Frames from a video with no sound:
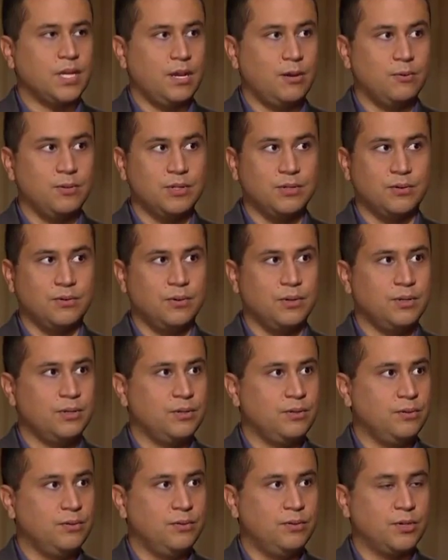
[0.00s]
I was going
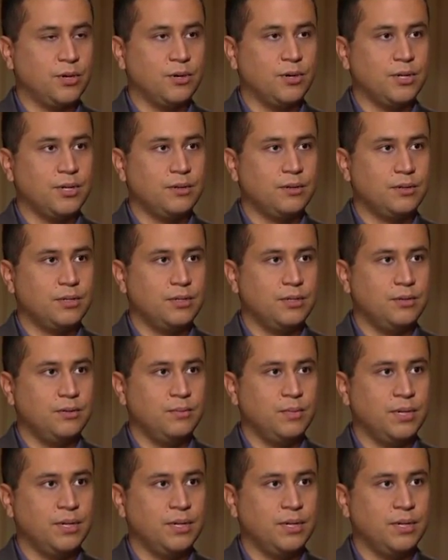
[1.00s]
to Target to do